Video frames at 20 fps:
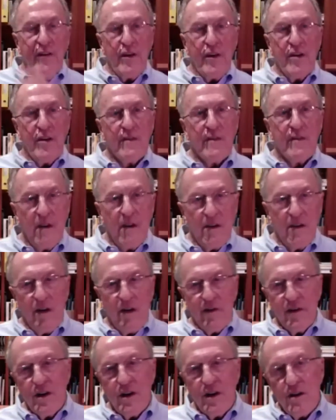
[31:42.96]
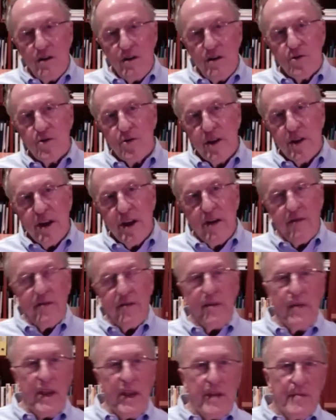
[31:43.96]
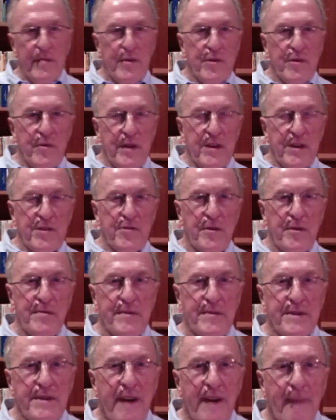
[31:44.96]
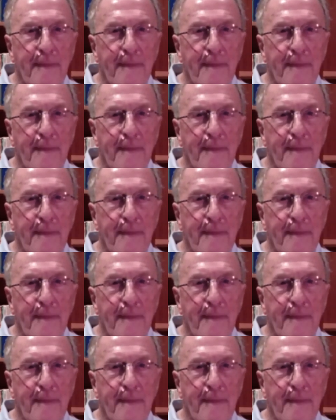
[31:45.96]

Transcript: of, of cold or recovery in between swims?